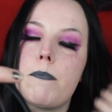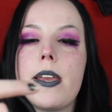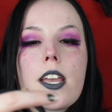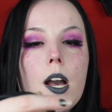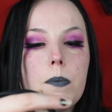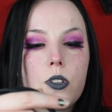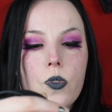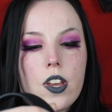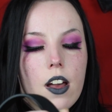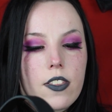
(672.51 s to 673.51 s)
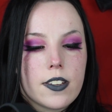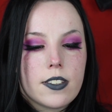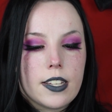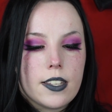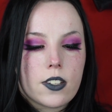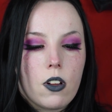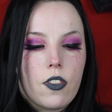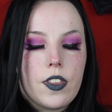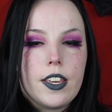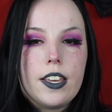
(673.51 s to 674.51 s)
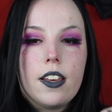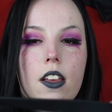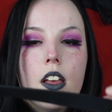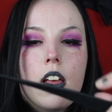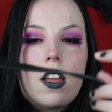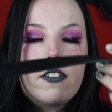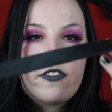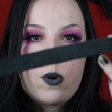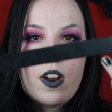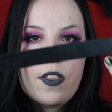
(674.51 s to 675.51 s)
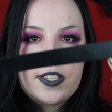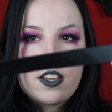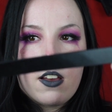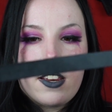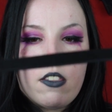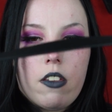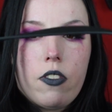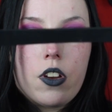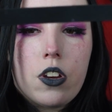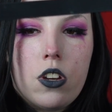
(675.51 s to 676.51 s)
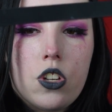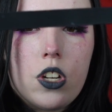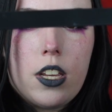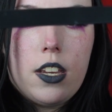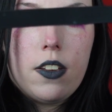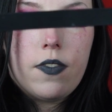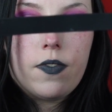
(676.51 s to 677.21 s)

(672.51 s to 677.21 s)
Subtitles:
makeup to the others. It's got the faux leather side and then the cushiony,